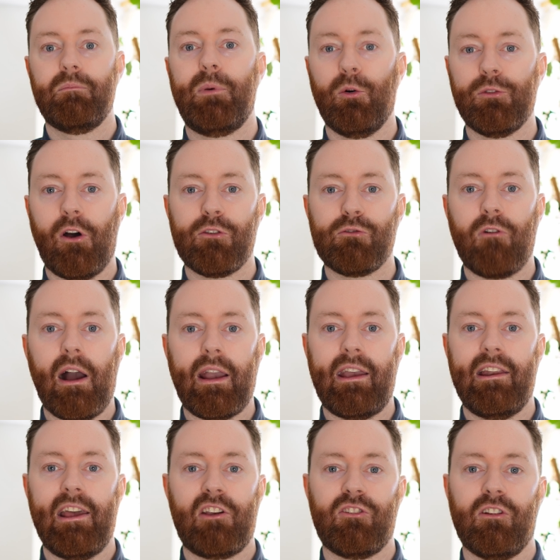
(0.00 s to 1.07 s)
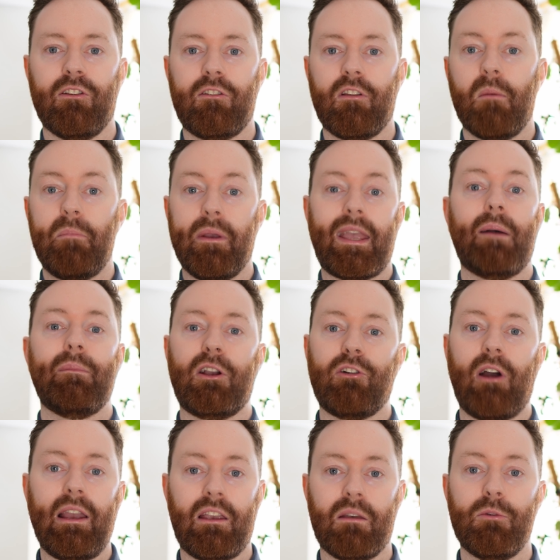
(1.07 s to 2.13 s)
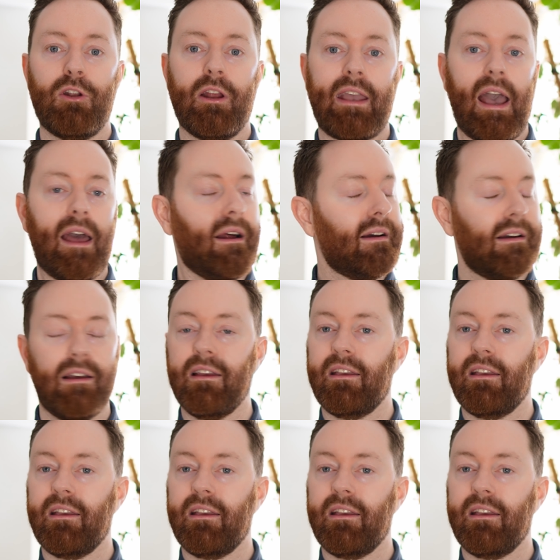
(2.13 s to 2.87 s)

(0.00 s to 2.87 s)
build those right connections, become a great communicator,